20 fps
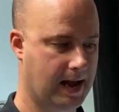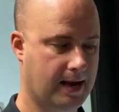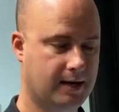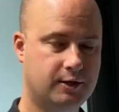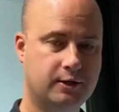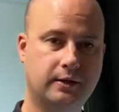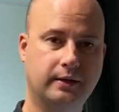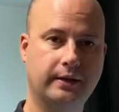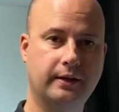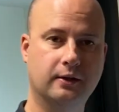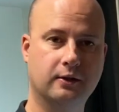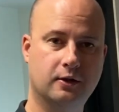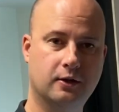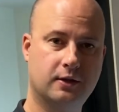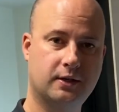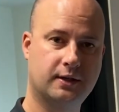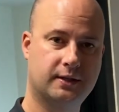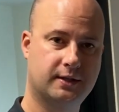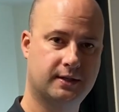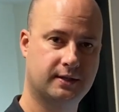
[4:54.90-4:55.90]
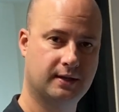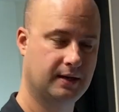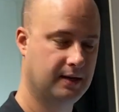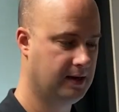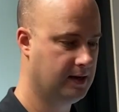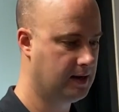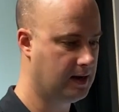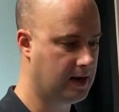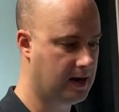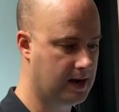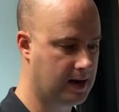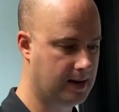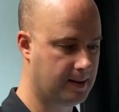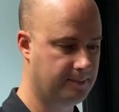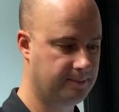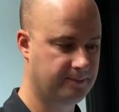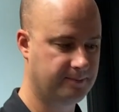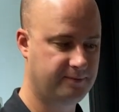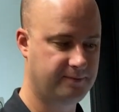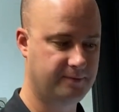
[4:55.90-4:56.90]
actually looks
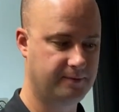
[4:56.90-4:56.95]
um,